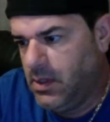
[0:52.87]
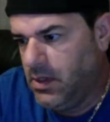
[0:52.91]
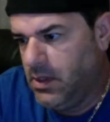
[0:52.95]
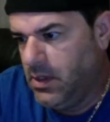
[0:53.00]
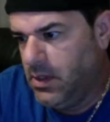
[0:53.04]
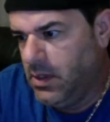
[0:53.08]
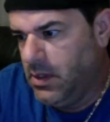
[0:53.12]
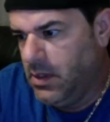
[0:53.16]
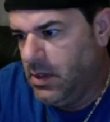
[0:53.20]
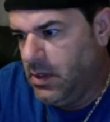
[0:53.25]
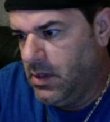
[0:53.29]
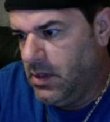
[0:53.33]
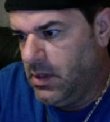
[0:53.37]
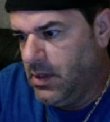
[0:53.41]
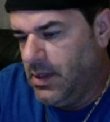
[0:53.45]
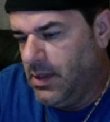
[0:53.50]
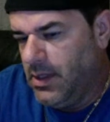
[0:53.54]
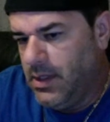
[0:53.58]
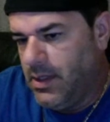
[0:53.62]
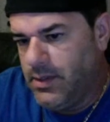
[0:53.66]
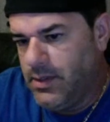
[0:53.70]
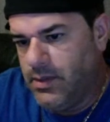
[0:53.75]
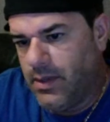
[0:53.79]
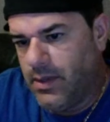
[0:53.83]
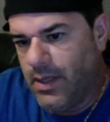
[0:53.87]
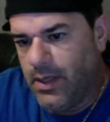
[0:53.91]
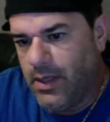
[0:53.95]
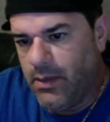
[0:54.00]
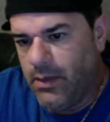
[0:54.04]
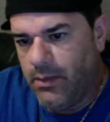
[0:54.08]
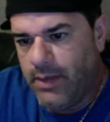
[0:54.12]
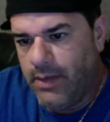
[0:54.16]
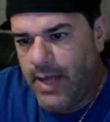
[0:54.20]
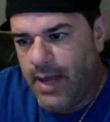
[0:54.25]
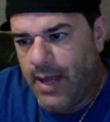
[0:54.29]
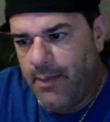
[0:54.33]
I took a
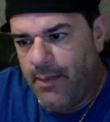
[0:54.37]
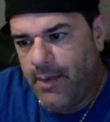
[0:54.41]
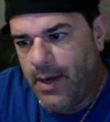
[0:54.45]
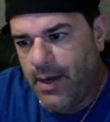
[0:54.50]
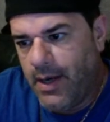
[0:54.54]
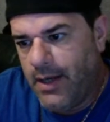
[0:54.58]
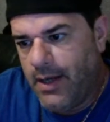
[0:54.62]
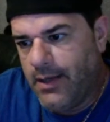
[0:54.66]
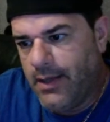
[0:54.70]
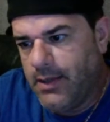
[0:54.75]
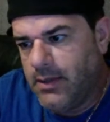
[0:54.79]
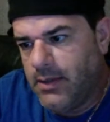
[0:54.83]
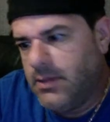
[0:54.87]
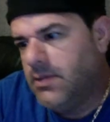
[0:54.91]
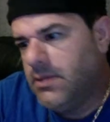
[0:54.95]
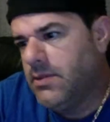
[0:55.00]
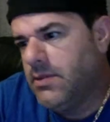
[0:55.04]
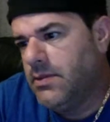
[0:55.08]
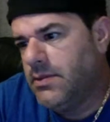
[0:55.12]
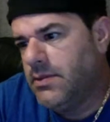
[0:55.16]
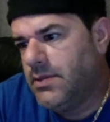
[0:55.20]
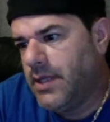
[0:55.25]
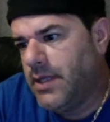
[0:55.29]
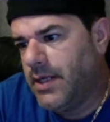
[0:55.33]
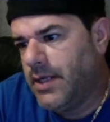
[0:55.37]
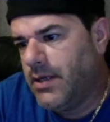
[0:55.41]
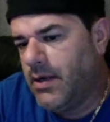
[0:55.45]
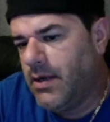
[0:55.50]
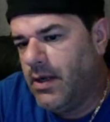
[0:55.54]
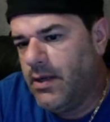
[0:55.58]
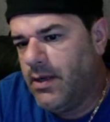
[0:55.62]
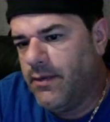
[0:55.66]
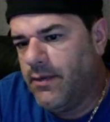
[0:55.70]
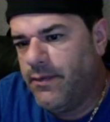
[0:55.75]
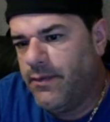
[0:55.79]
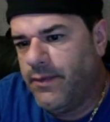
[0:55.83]
little nap earlier, so I
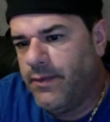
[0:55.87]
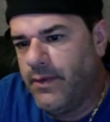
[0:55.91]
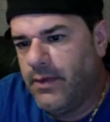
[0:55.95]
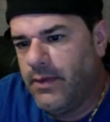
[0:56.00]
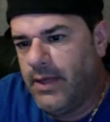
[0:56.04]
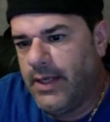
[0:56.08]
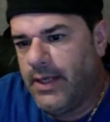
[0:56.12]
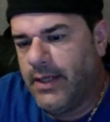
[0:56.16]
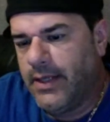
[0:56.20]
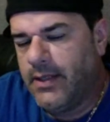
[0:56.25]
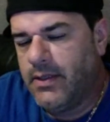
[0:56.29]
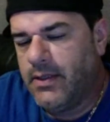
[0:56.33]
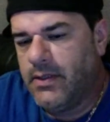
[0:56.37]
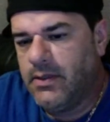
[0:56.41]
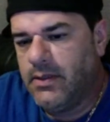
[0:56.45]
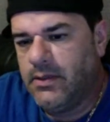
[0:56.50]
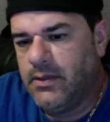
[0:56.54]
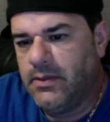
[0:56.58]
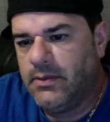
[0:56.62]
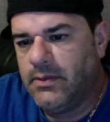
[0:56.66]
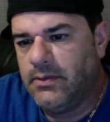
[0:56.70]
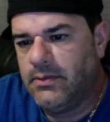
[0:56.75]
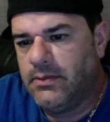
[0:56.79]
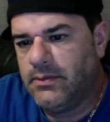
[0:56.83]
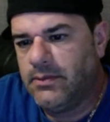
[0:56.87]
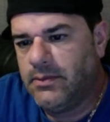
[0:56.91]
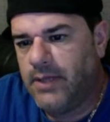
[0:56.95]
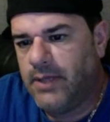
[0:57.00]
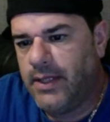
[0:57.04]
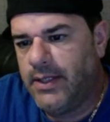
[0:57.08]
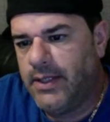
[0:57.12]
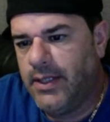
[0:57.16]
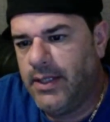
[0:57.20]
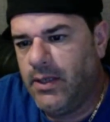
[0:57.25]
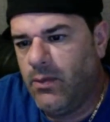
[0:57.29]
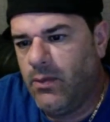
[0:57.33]
kind of feel like I
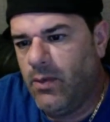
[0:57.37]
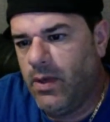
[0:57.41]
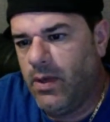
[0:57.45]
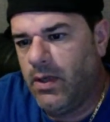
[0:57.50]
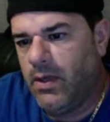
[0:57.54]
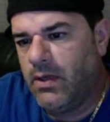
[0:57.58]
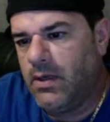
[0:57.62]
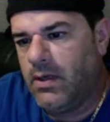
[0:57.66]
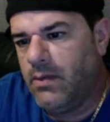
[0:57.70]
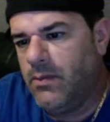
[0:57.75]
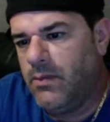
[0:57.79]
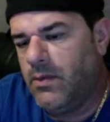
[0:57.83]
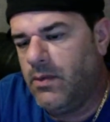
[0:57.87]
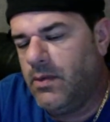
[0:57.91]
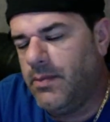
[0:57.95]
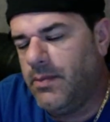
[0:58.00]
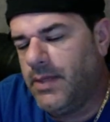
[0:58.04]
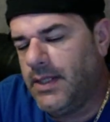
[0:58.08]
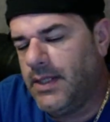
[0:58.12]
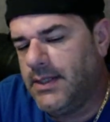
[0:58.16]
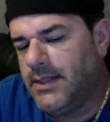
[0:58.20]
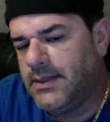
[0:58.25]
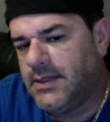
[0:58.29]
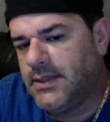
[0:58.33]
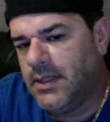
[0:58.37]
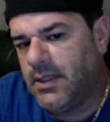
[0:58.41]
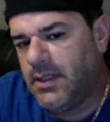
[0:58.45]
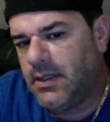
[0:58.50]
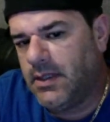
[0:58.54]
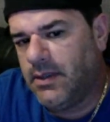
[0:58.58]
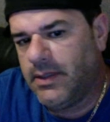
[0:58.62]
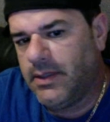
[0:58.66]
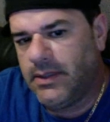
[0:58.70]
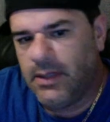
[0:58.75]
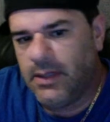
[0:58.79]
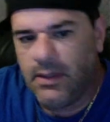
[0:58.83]
didn't want to come on, but I said,
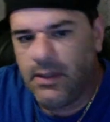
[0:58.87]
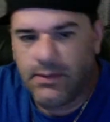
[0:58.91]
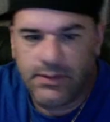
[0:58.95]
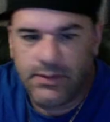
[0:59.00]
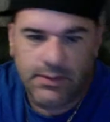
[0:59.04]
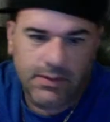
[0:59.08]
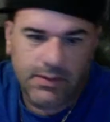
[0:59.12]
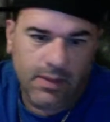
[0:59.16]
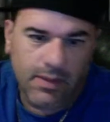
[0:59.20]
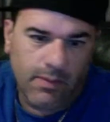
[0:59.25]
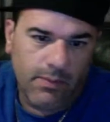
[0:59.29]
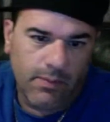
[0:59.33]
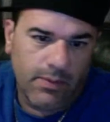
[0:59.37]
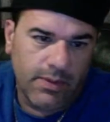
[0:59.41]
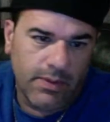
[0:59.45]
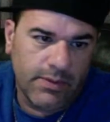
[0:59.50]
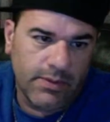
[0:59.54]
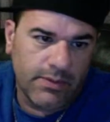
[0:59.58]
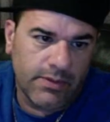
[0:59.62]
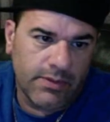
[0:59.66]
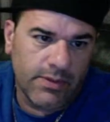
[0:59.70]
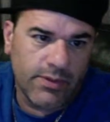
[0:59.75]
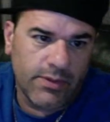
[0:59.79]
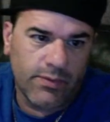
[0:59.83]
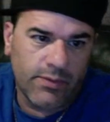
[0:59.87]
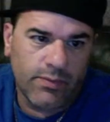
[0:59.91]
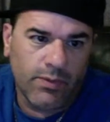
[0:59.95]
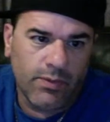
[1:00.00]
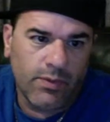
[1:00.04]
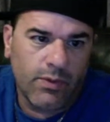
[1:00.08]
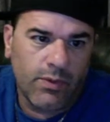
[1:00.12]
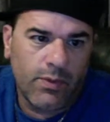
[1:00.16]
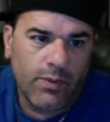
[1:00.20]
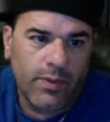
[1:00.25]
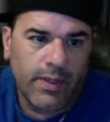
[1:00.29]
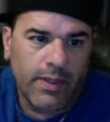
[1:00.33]
all right, I'll just come on and do this
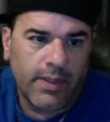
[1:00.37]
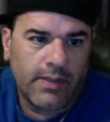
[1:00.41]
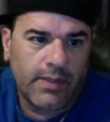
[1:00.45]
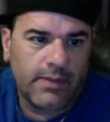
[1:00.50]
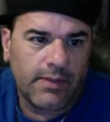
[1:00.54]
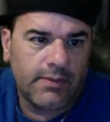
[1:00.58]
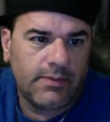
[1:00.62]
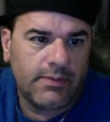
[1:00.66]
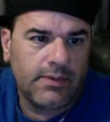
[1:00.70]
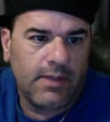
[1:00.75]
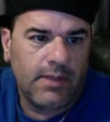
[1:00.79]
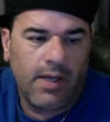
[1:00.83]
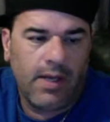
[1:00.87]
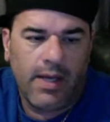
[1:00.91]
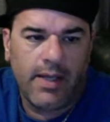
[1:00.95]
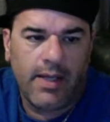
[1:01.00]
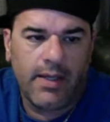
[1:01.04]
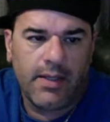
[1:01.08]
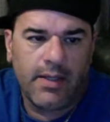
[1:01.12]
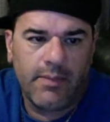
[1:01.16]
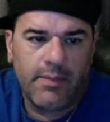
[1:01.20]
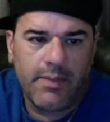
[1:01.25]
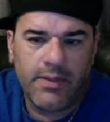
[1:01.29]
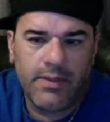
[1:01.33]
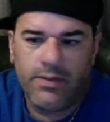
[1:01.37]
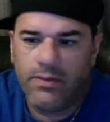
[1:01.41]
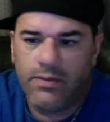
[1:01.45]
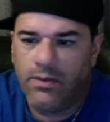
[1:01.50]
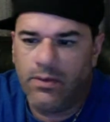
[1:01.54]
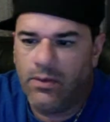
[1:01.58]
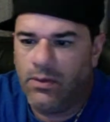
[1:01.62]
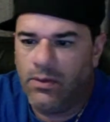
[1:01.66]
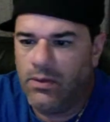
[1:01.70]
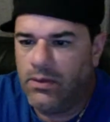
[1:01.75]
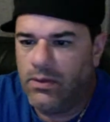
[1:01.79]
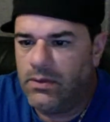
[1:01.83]
real quick. I ain't going to be
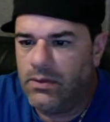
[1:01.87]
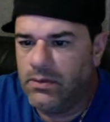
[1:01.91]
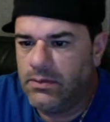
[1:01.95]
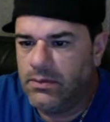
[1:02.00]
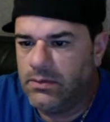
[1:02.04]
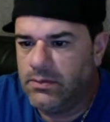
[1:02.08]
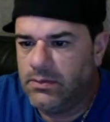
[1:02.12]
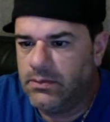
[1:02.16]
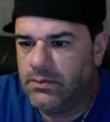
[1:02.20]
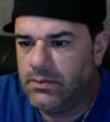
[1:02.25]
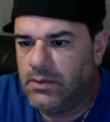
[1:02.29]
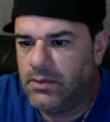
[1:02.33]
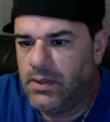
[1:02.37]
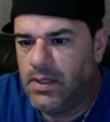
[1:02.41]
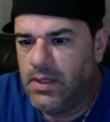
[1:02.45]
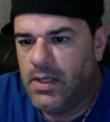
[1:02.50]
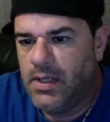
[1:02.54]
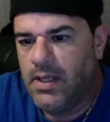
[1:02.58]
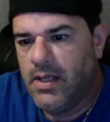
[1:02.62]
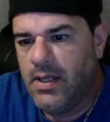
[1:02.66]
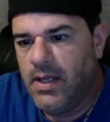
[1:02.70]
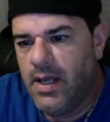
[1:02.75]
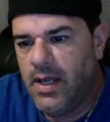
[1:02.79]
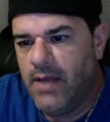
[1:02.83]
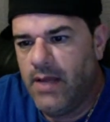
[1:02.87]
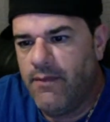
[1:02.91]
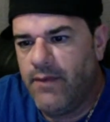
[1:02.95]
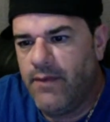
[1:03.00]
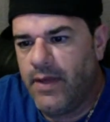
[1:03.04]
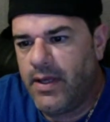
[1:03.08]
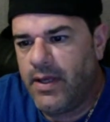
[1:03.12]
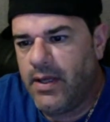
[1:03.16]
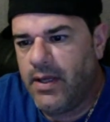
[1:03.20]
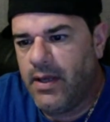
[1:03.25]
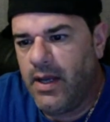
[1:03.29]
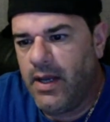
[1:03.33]
too long. Hey,
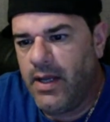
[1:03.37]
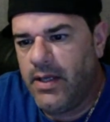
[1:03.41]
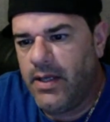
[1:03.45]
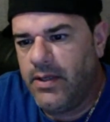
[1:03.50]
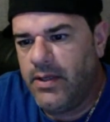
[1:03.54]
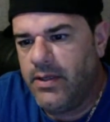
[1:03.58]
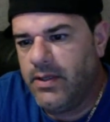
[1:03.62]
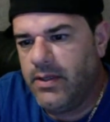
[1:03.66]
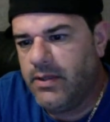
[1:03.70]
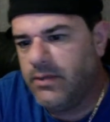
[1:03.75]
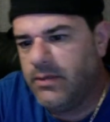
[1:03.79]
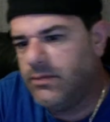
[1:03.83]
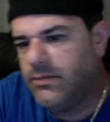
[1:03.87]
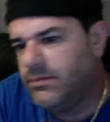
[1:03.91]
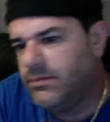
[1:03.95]
Vicky, how you doing?